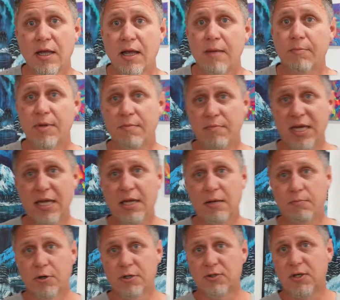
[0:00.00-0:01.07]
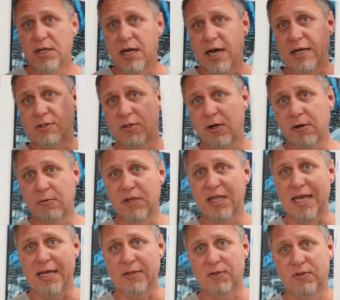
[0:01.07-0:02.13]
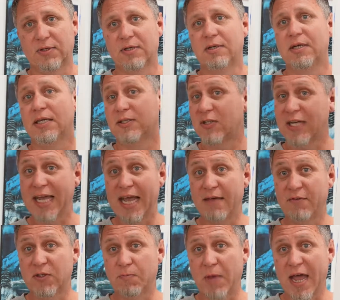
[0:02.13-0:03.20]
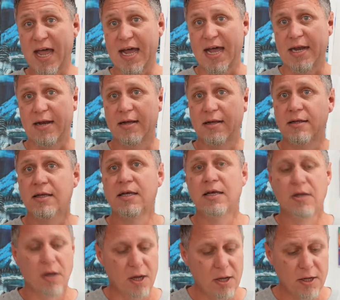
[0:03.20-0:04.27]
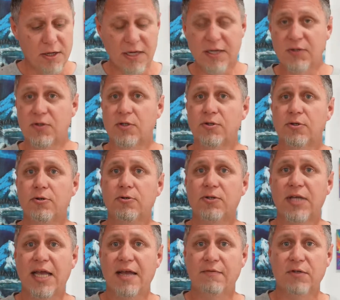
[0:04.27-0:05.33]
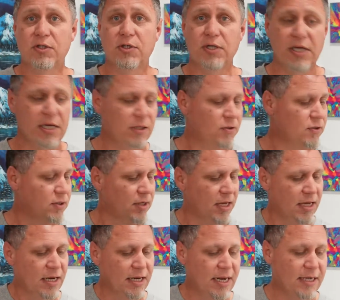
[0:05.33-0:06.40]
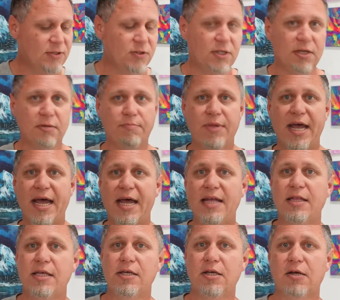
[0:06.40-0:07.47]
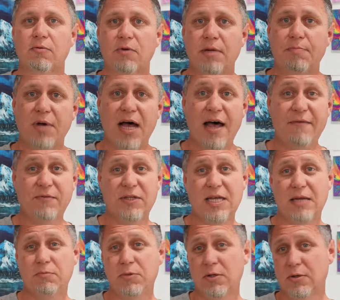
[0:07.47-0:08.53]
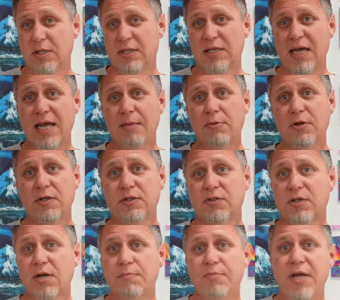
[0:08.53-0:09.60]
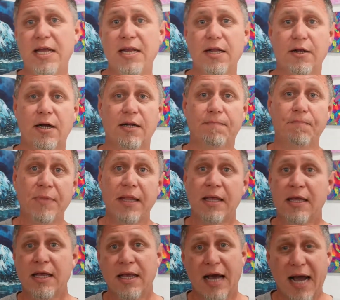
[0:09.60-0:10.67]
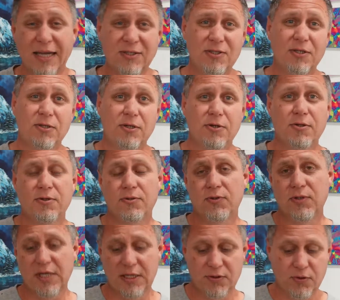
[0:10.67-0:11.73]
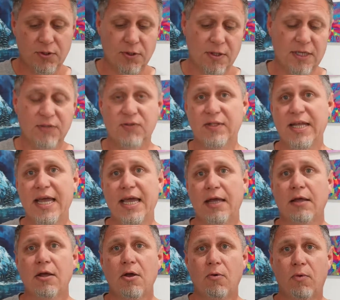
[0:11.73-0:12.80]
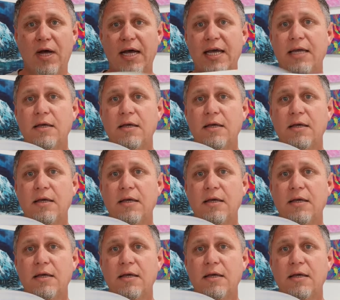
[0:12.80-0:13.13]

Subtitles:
But me, personally, I started with this. It's a canvas pad. All it is loose canvas sheets and a nice little pad that you can rip off, tape to a table, and start painting on. I still use these to this day. Why?